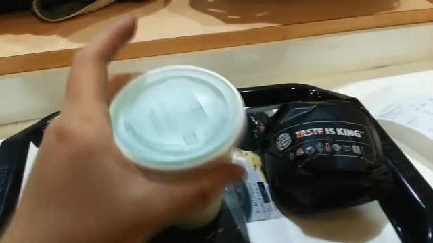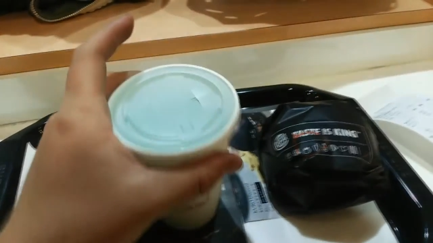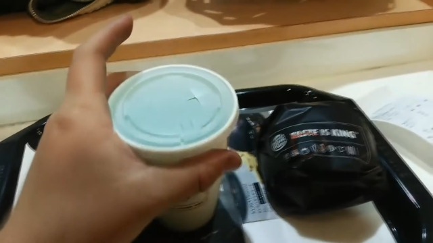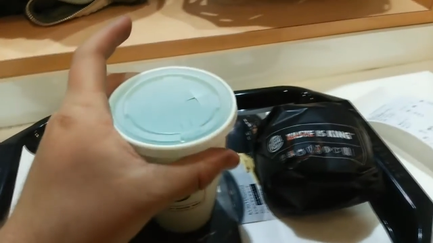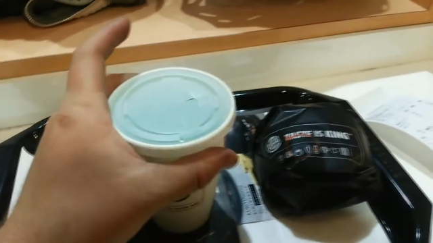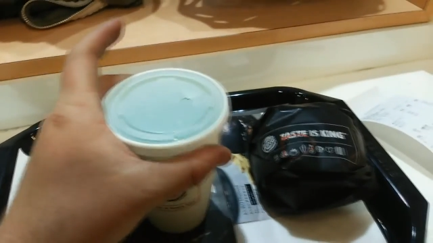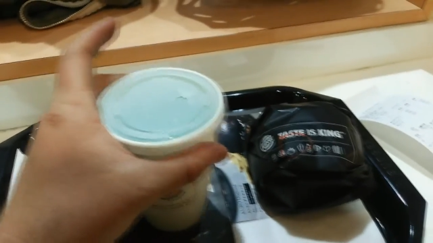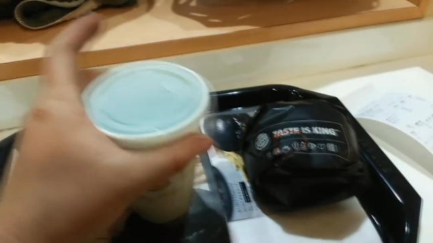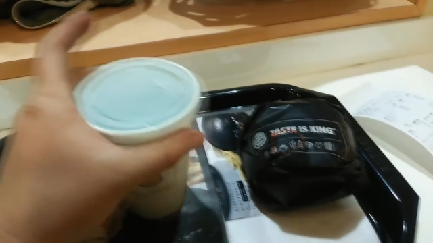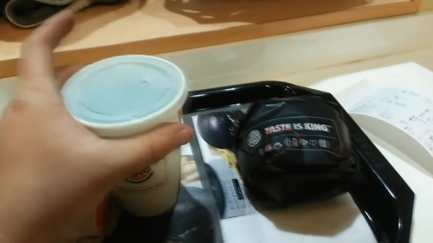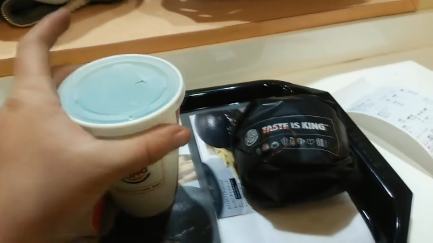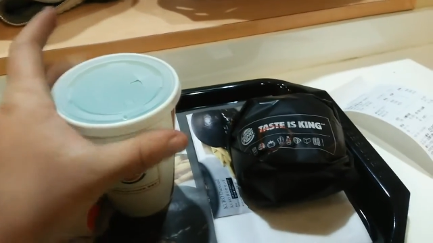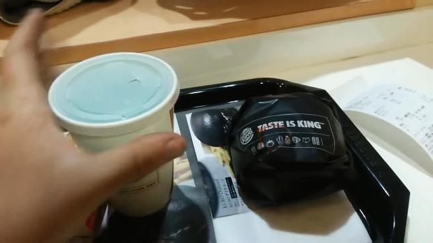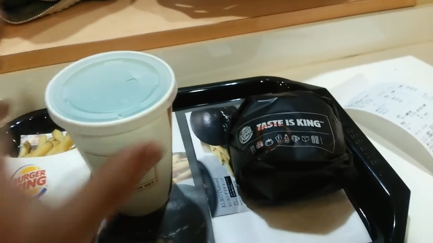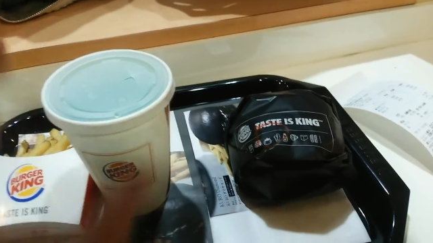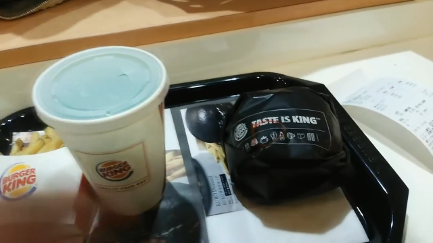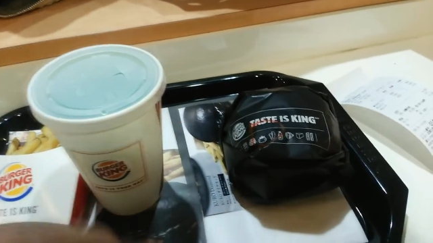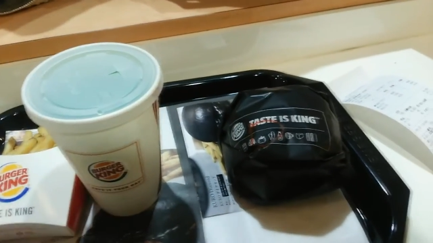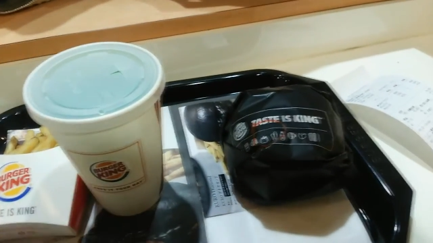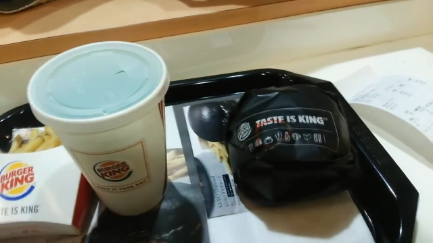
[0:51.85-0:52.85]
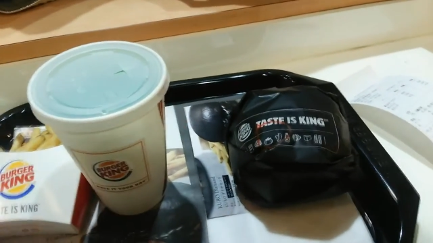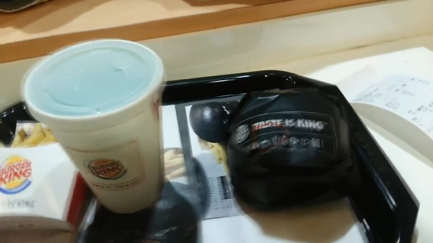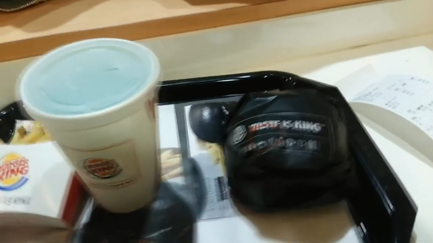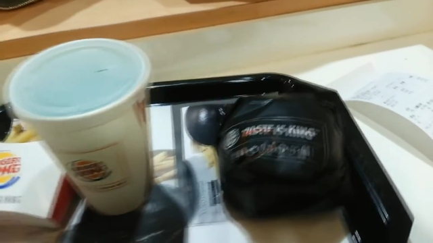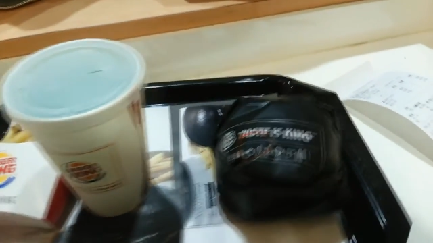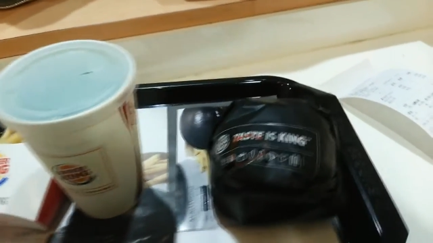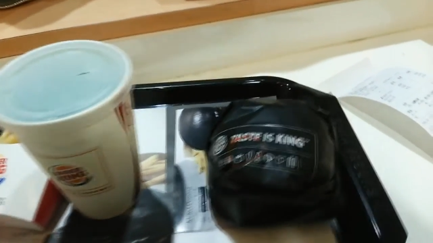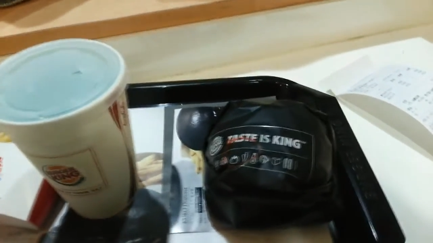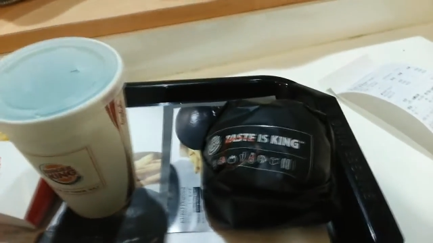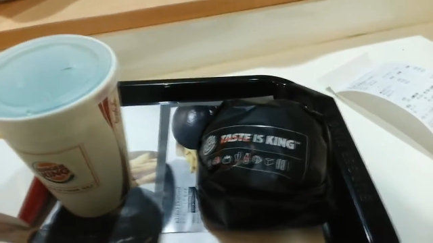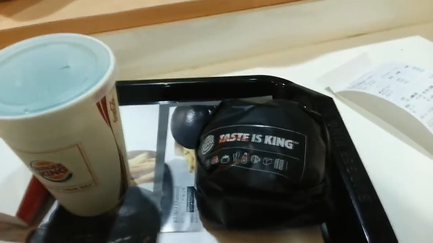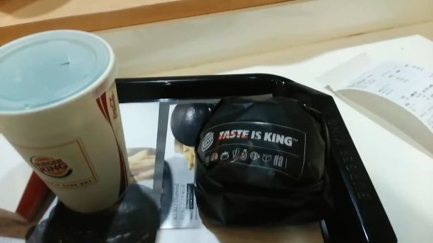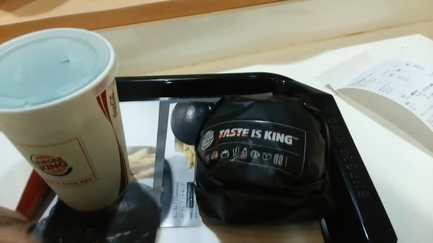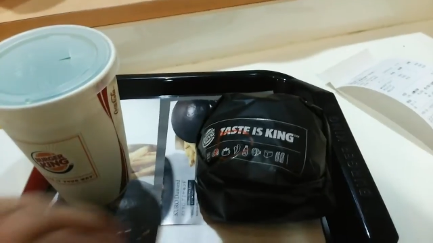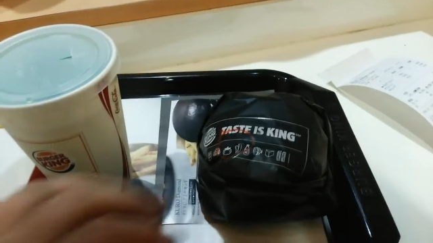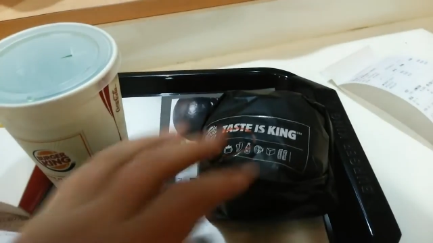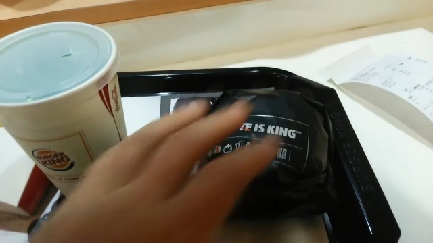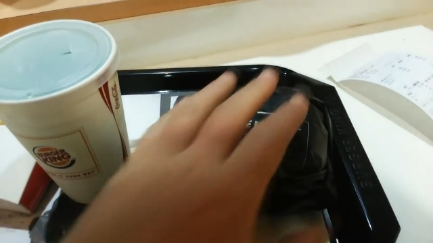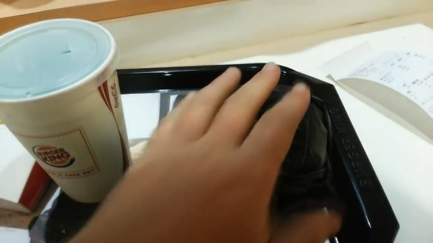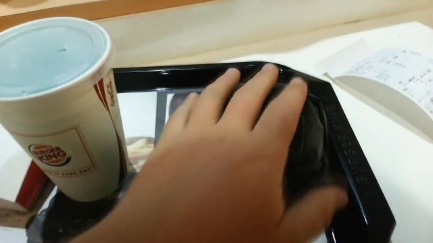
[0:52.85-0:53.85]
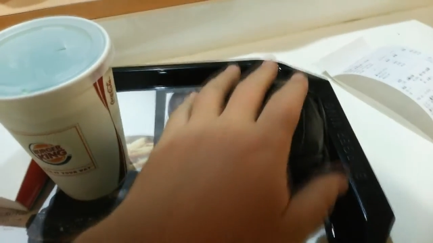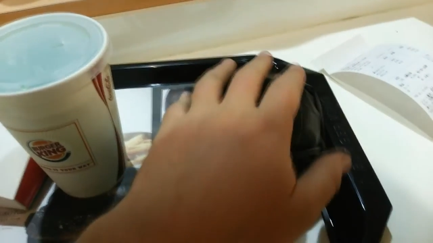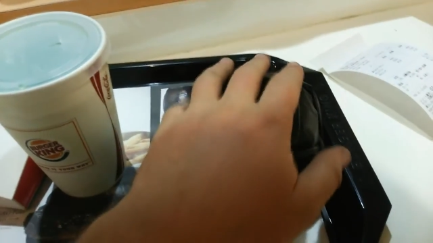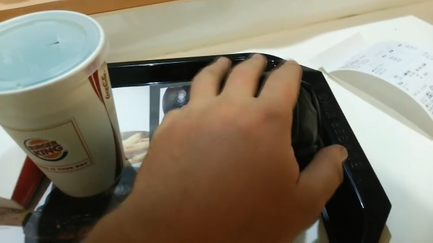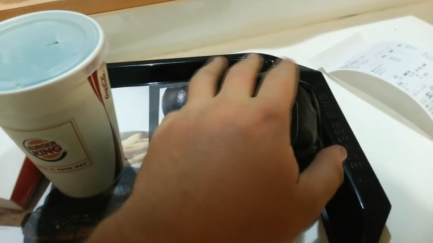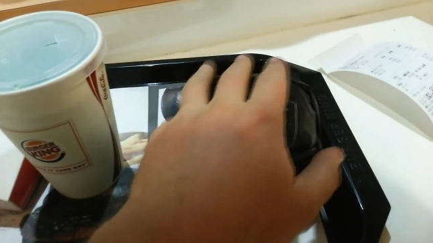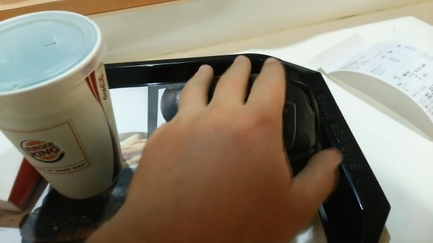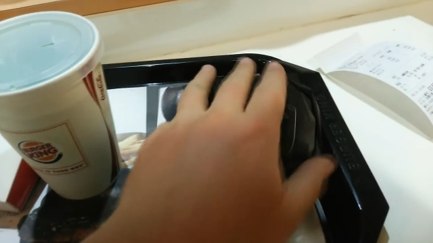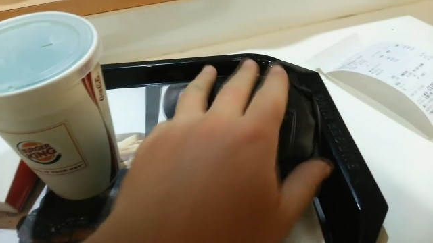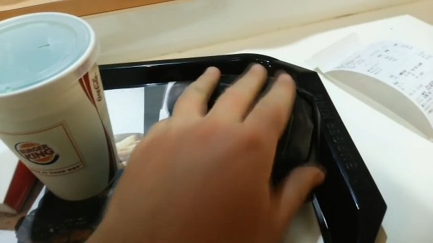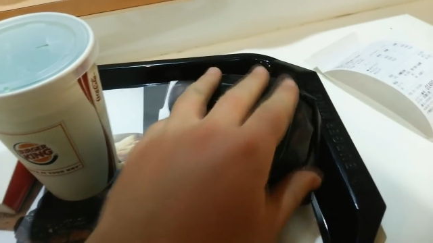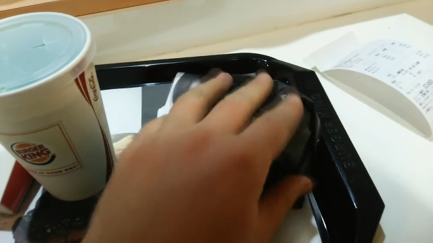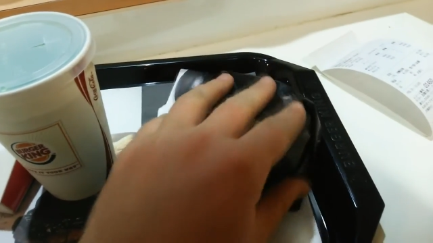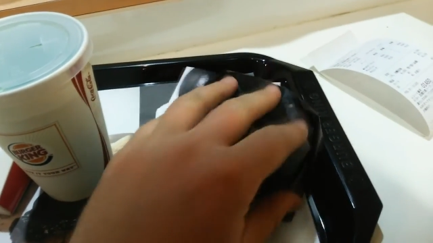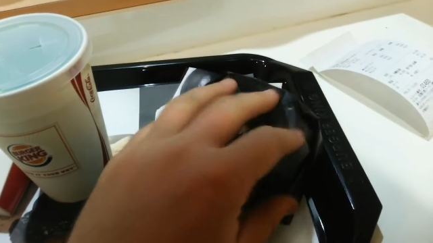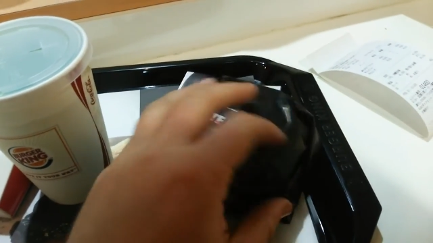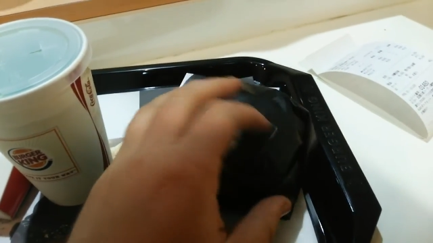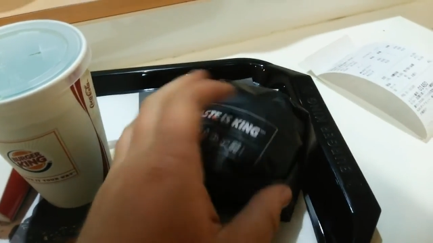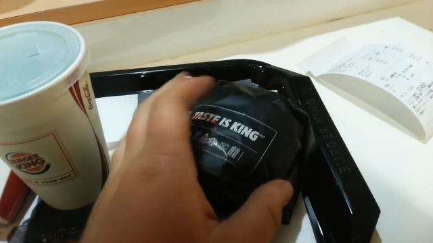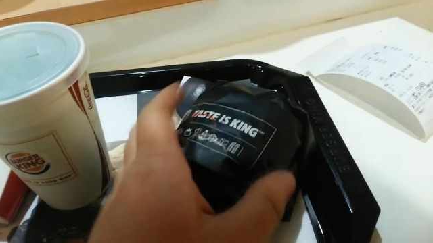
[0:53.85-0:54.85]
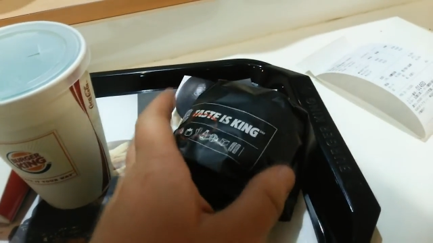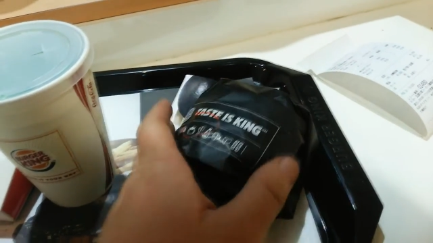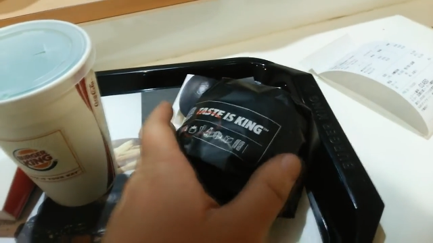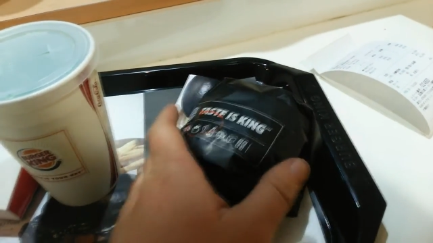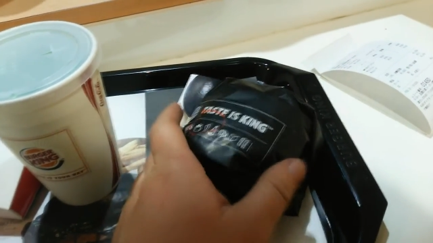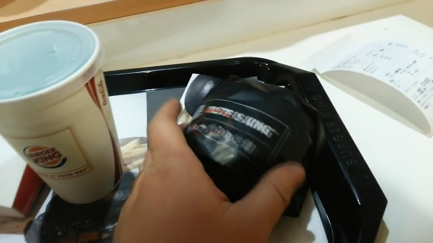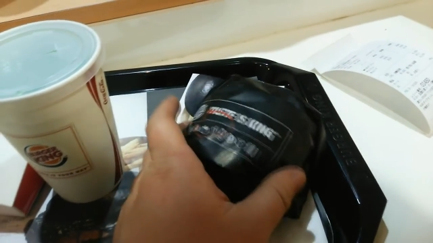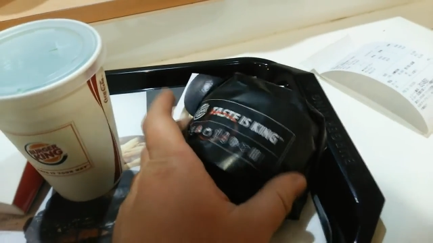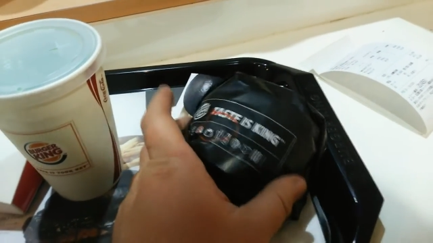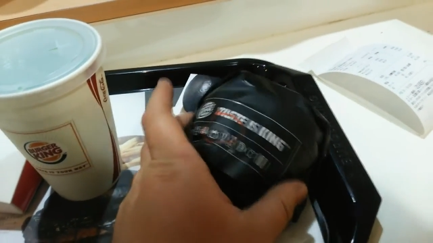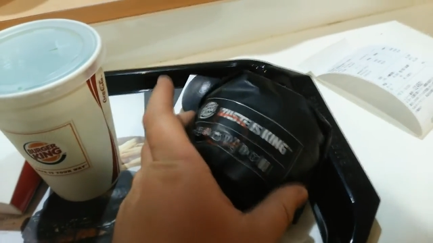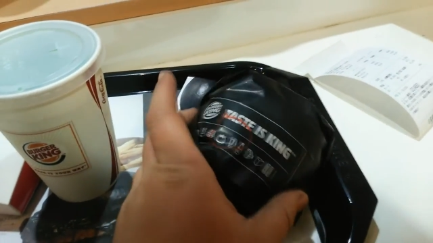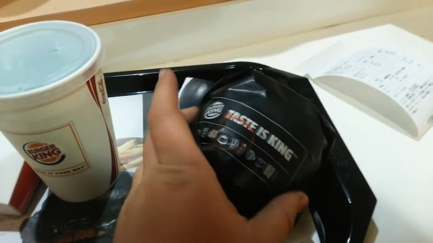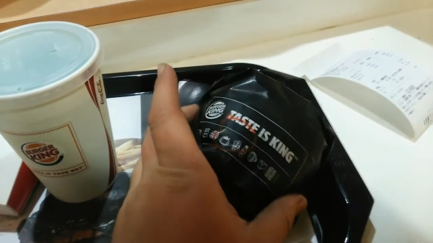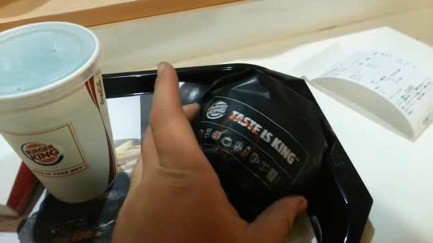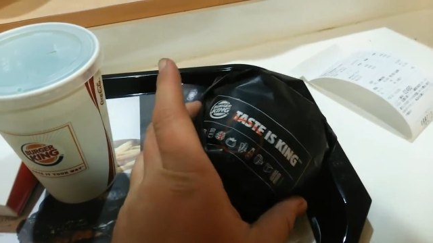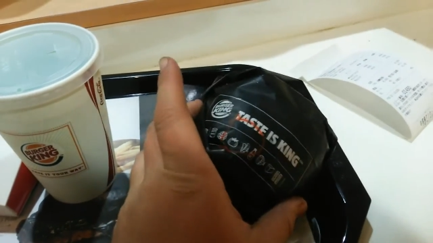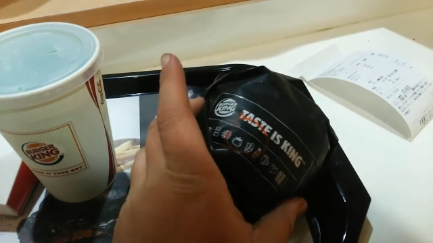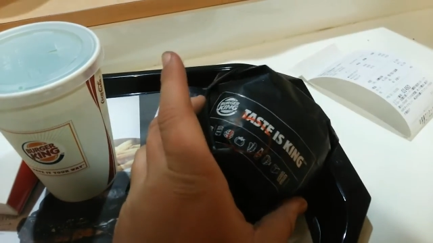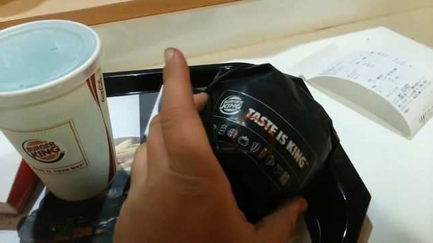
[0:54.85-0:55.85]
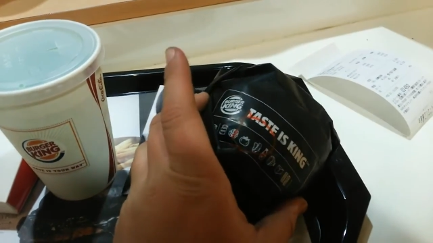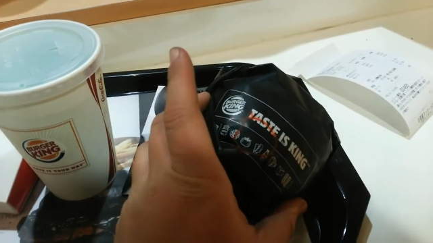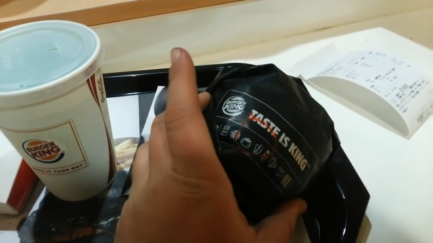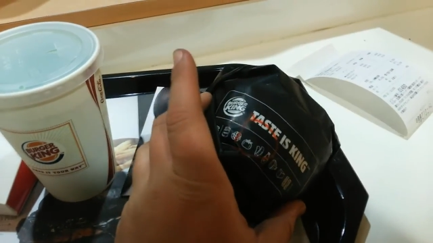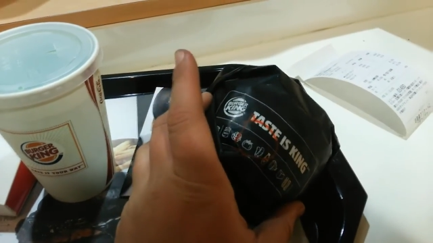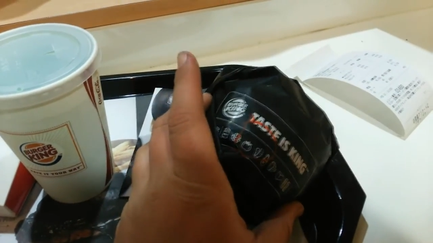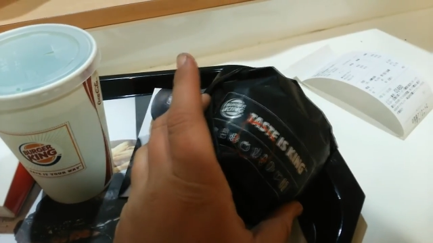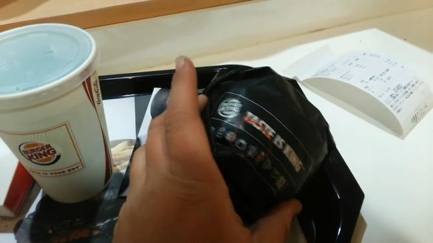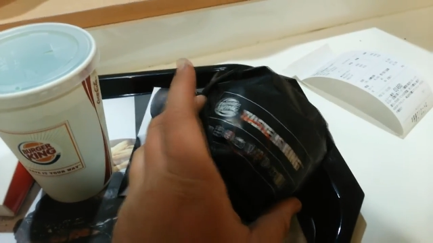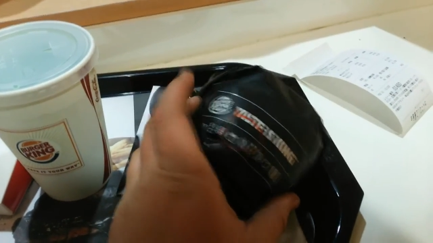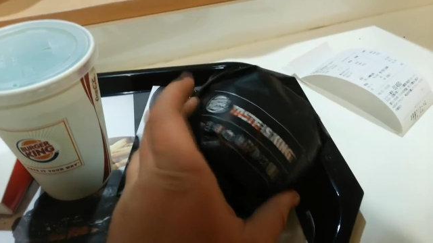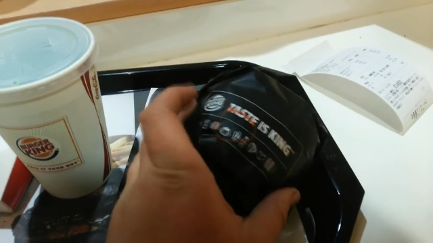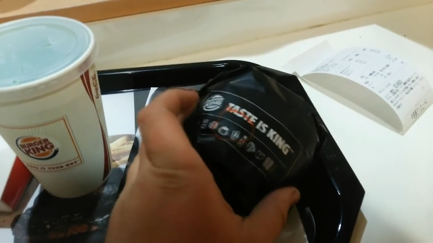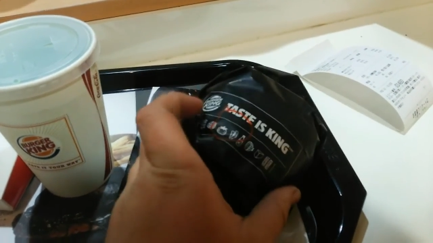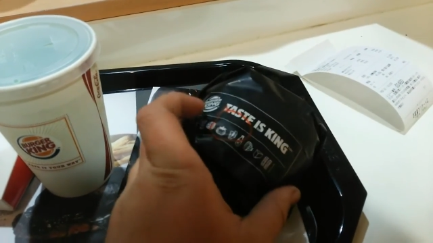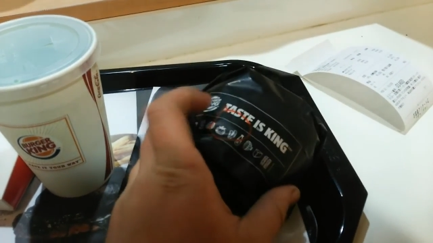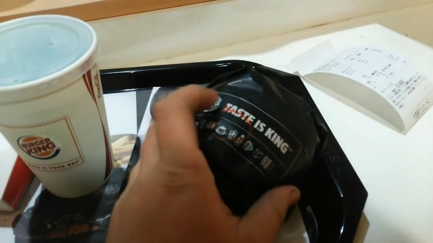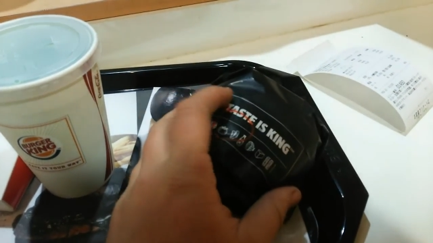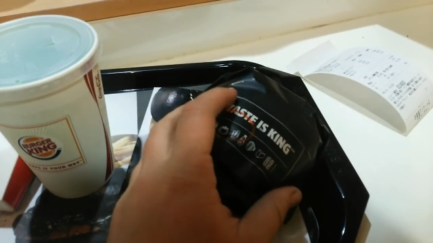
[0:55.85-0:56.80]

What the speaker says: Nobody's mouth can be seen.